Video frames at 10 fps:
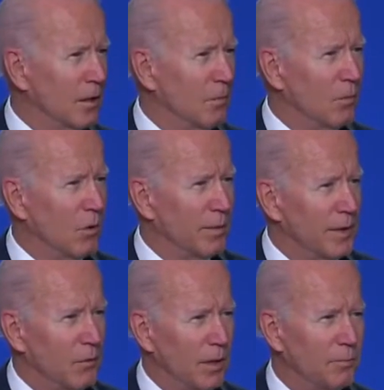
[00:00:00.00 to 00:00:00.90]
global
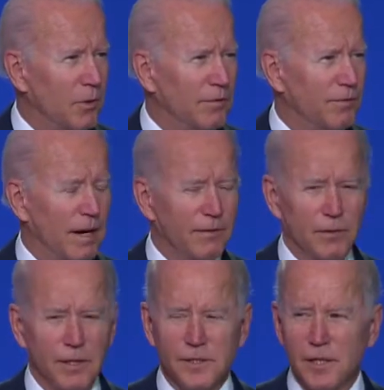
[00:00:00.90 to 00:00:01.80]
warming to 1.5
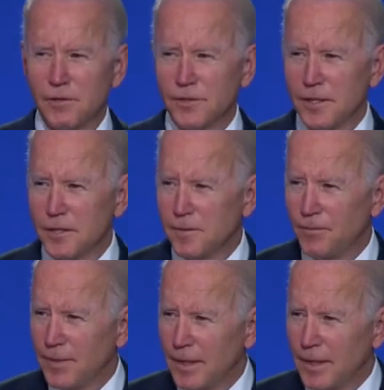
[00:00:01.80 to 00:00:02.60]
degrees Celsius.